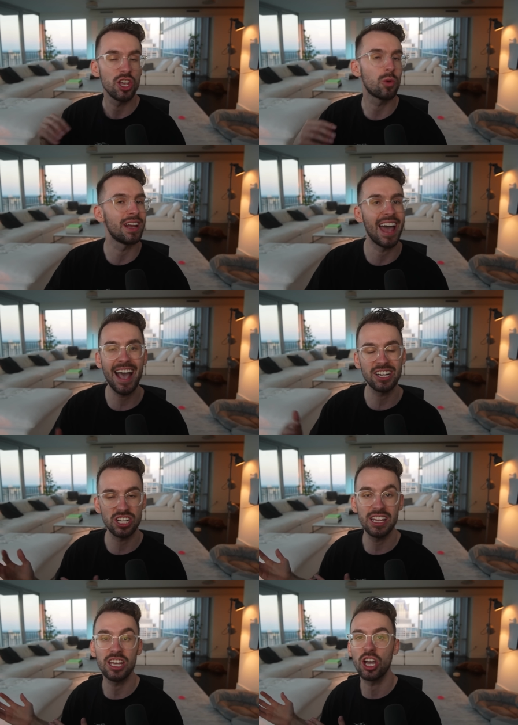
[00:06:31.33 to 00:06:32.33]
you can
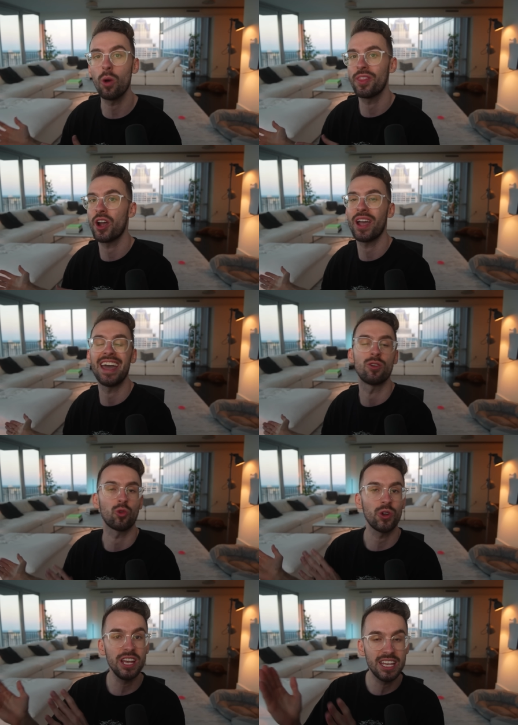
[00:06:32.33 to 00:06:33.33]
actually go there
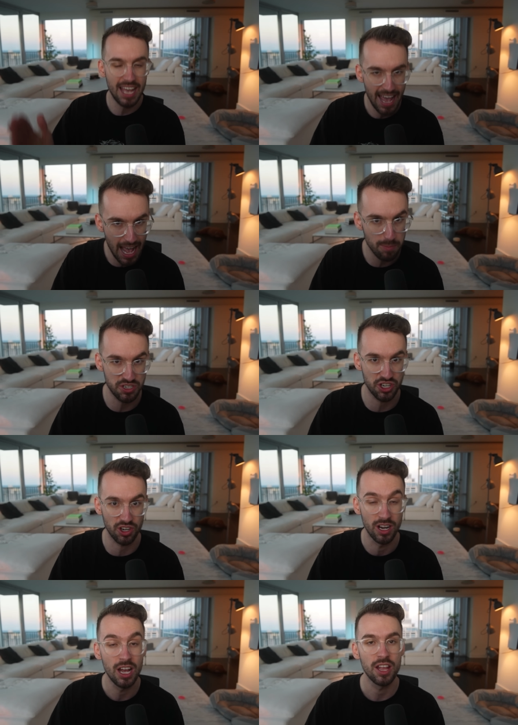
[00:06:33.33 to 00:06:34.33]
and
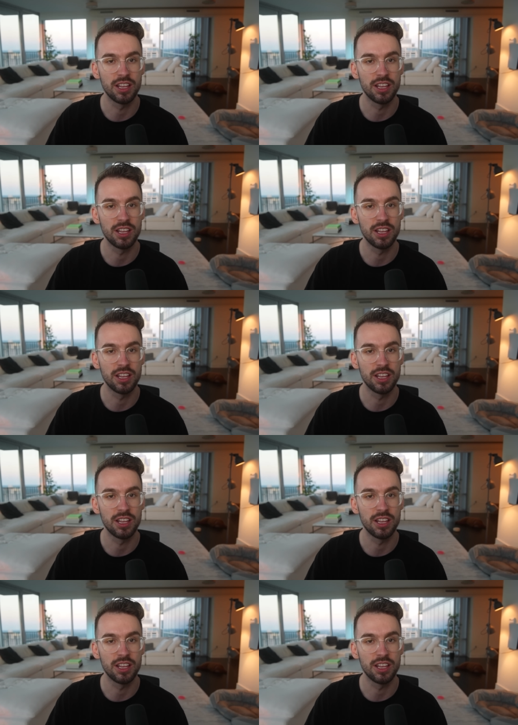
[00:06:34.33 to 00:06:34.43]
recapture